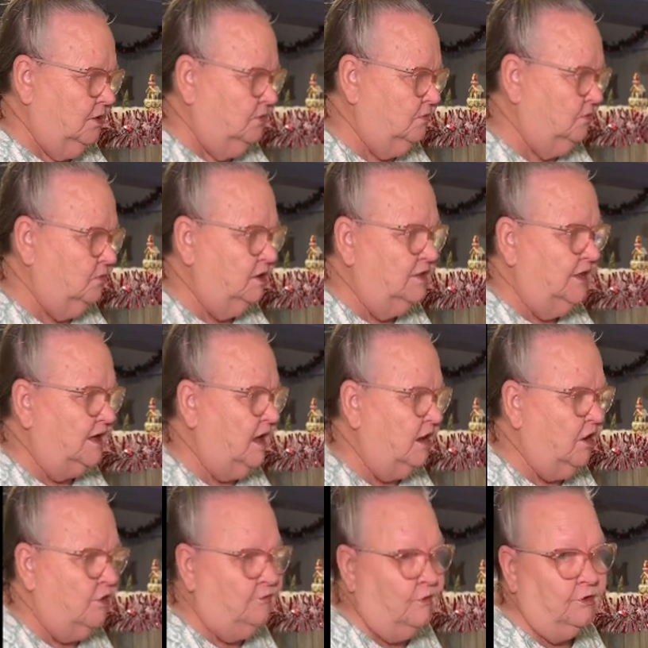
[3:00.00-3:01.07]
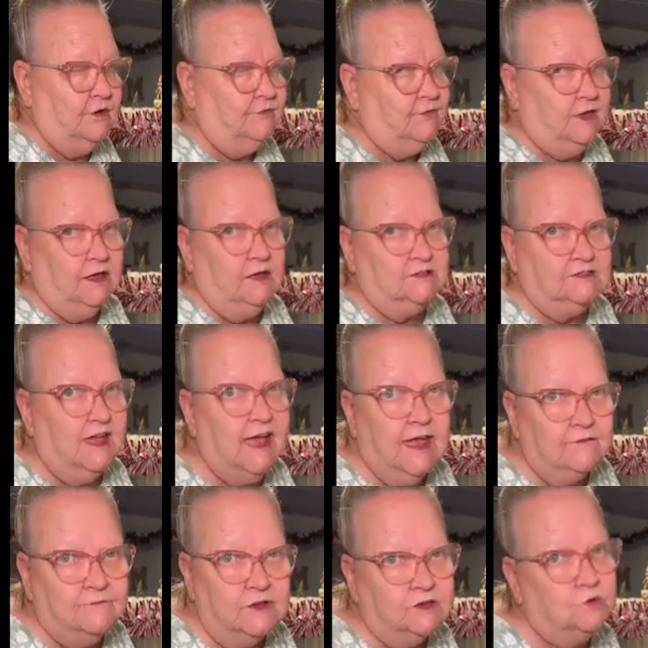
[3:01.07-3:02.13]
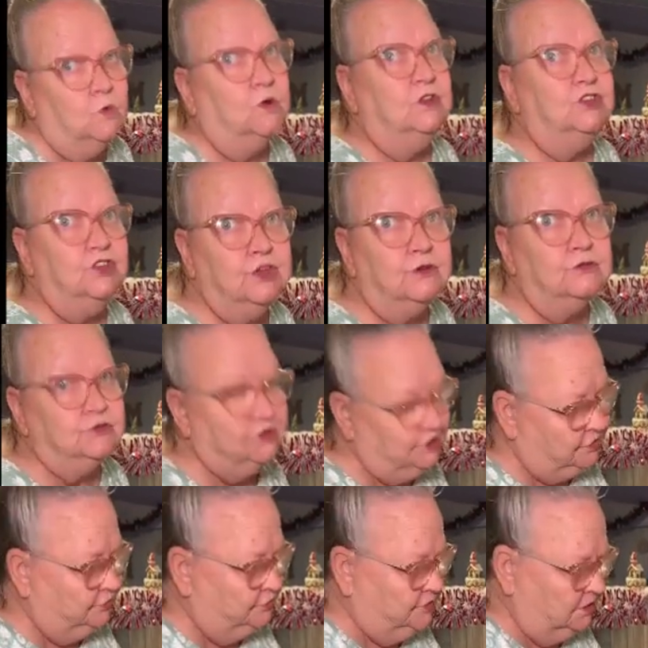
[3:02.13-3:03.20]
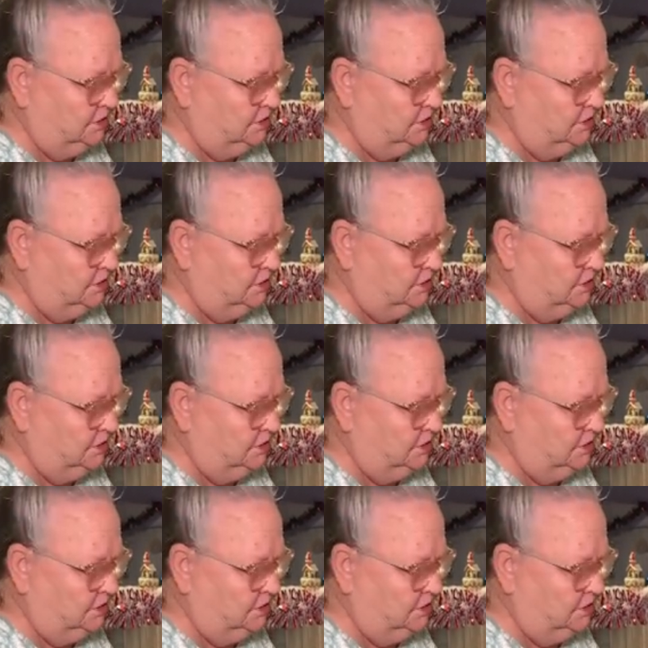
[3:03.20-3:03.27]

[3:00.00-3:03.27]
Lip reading: Really, they got off on everything else, and I hadn't fixed one in years and years.